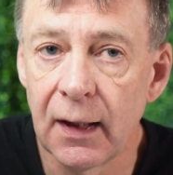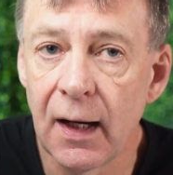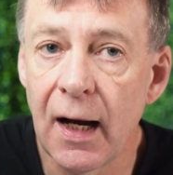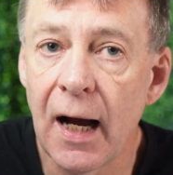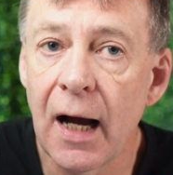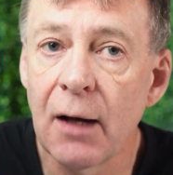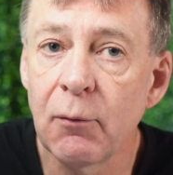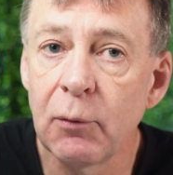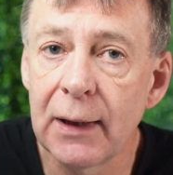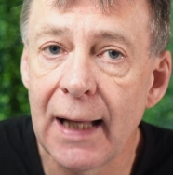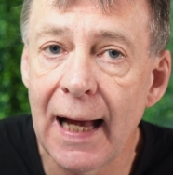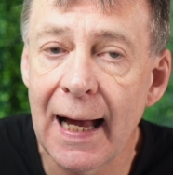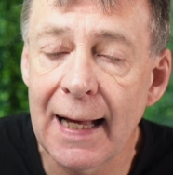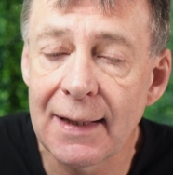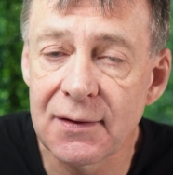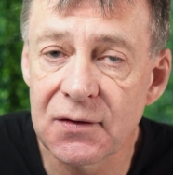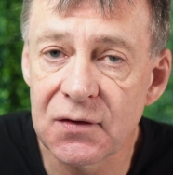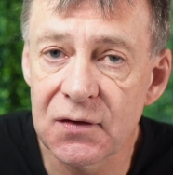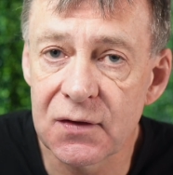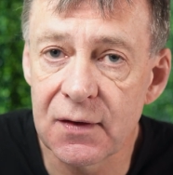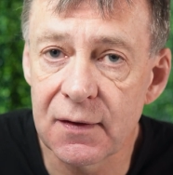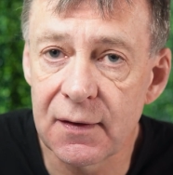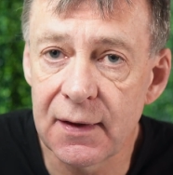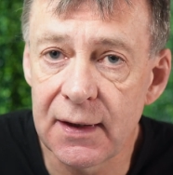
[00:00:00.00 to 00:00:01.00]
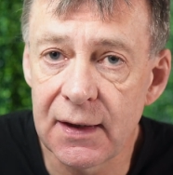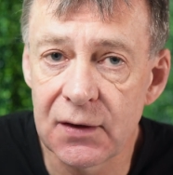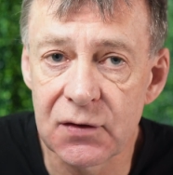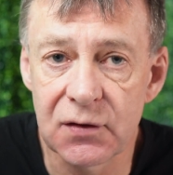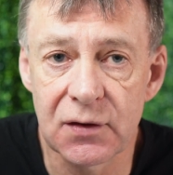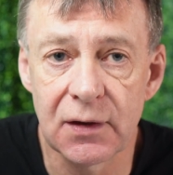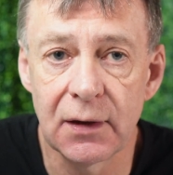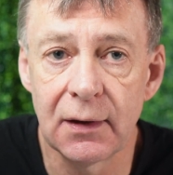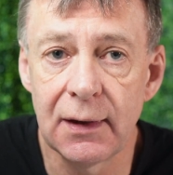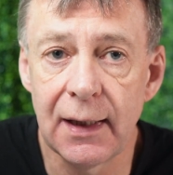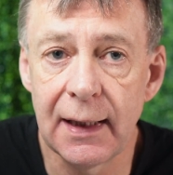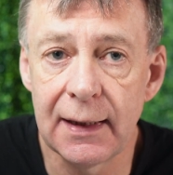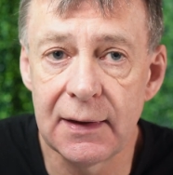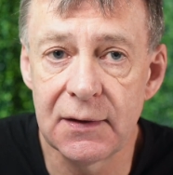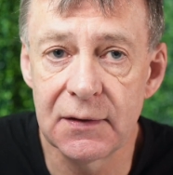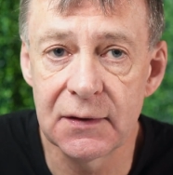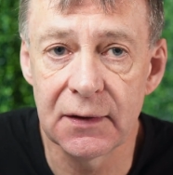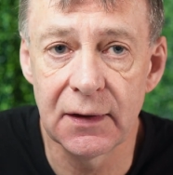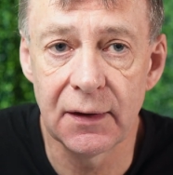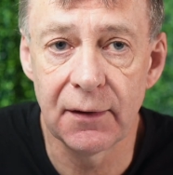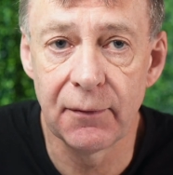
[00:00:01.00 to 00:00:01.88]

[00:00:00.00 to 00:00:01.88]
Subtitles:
I will answer this later.